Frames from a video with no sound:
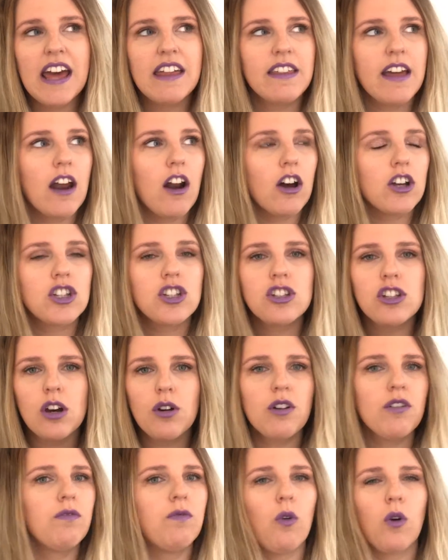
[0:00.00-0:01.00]
that are
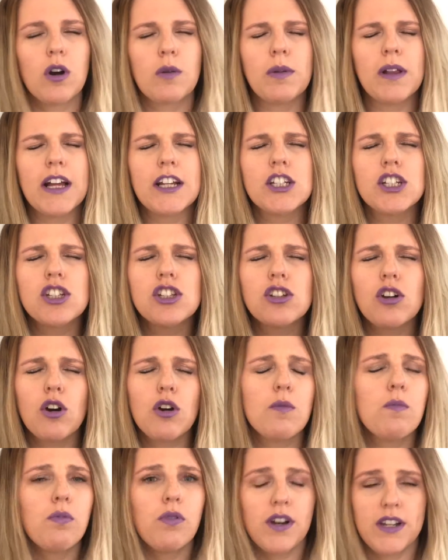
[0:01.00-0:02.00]
so affordable and
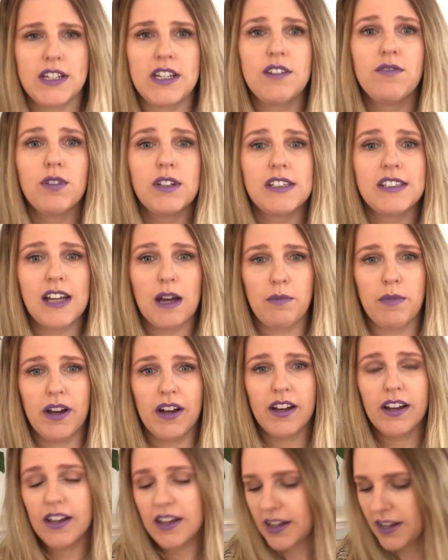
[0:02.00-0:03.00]
so pretty for
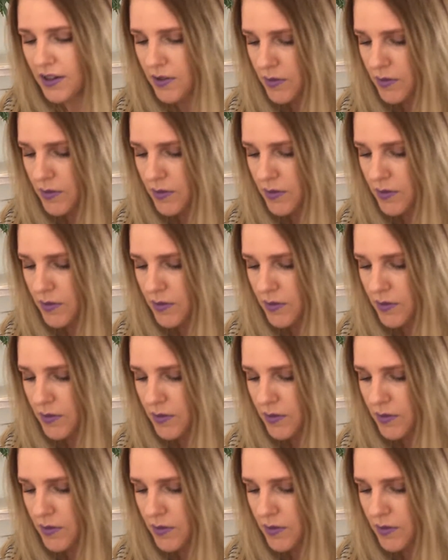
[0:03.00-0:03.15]
summer.